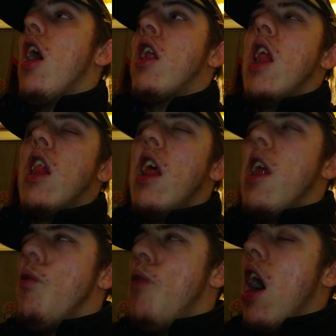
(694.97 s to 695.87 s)
I didn't see
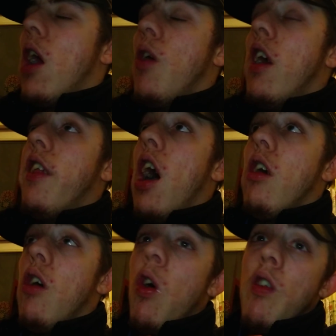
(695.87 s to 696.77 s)
that microwave, that
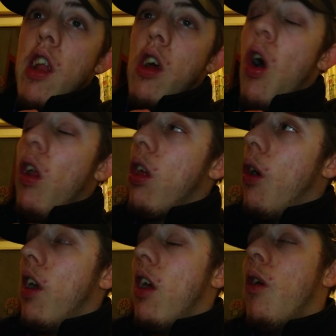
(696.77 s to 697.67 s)
already gone,
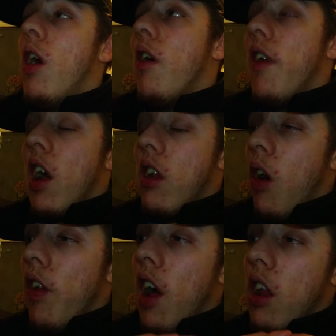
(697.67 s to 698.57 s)
so I went, oh well, that's
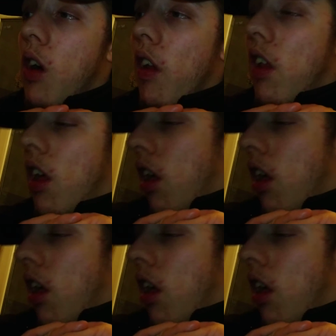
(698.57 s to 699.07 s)
gone, that's gone.